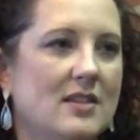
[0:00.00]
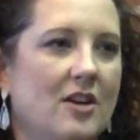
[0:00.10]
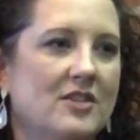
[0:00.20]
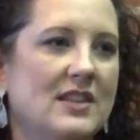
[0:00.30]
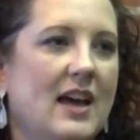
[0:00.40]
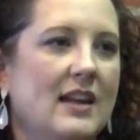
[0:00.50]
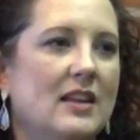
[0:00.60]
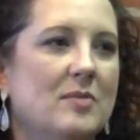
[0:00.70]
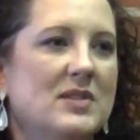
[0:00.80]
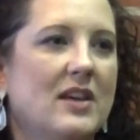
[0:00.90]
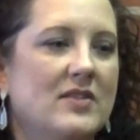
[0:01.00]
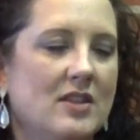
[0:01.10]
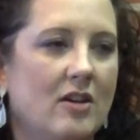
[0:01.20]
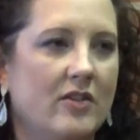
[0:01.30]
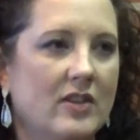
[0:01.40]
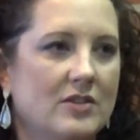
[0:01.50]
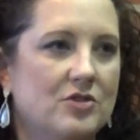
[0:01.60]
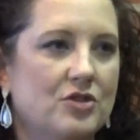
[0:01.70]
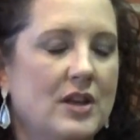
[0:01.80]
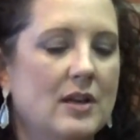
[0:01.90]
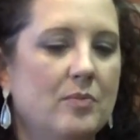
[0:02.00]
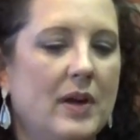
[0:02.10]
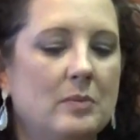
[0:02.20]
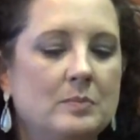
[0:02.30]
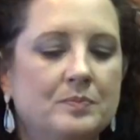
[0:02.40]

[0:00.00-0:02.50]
are signing themselves on the street, but